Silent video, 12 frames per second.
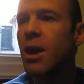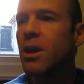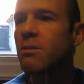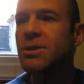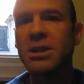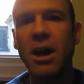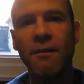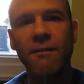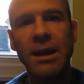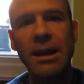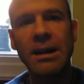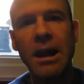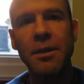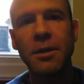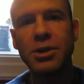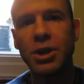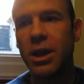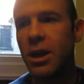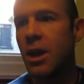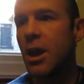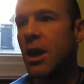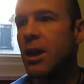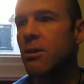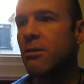you'll start feeling lethargy,
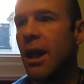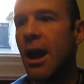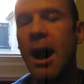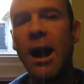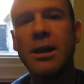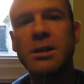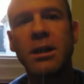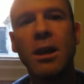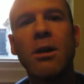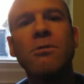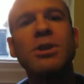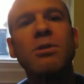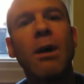you'll get highs and lows,